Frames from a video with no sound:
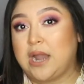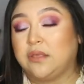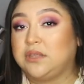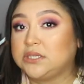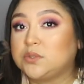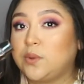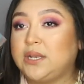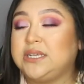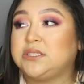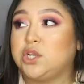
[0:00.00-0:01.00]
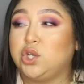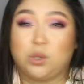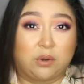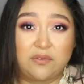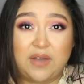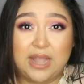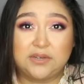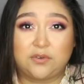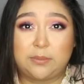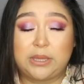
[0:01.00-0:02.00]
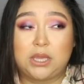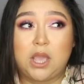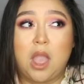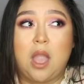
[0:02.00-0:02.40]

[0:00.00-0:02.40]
Now this one is a newer find for me.